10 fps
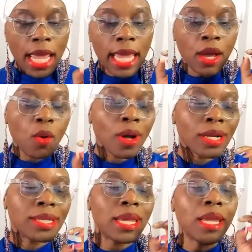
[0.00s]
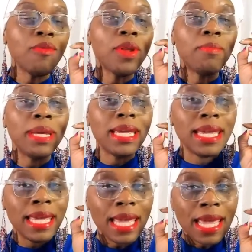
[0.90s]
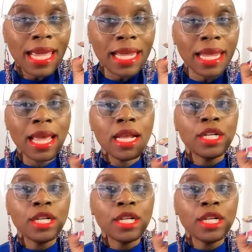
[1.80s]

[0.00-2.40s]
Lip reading: in order to even begin